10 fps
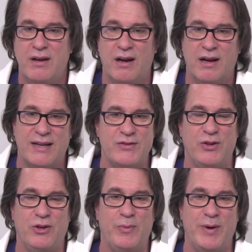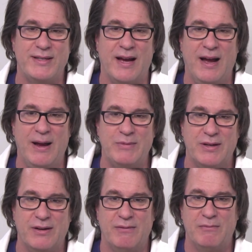It gives it a little bit of time
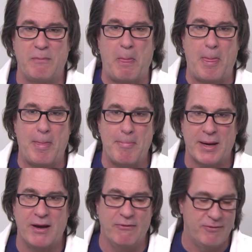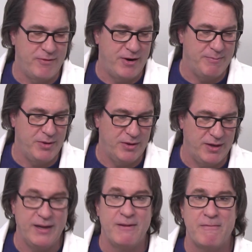to account for
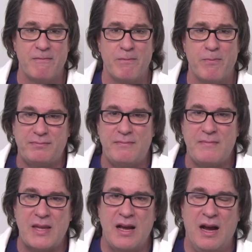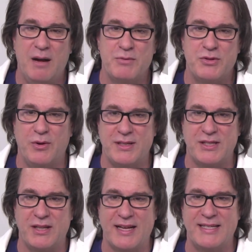variability. So it
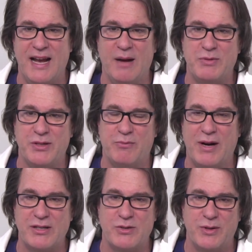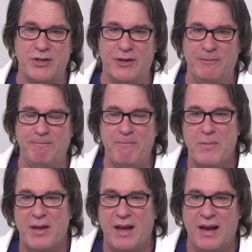selects the option, presses return,
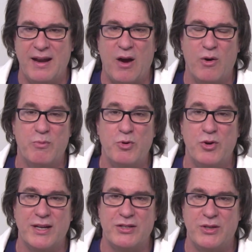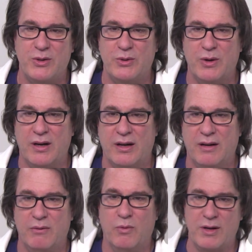and now it'll boot into
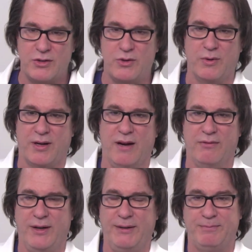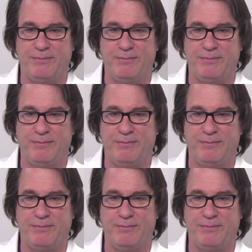one true recovery.